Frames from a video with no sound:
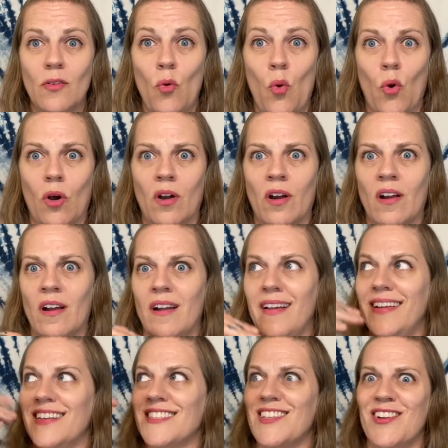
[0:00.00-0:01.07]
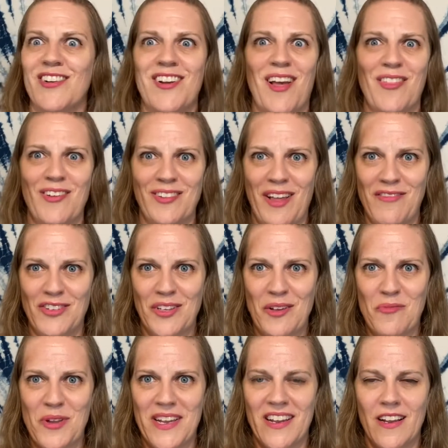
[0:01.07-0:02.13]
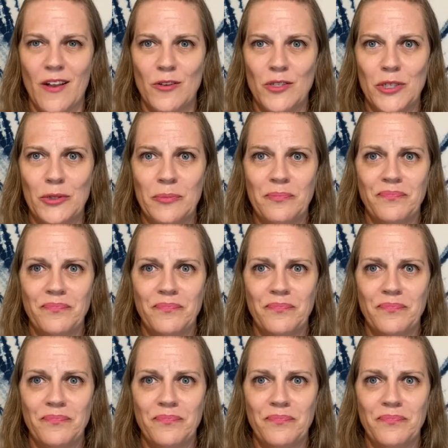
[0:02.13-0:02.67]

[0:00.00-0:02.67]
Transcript: Or is there another level that we can go to?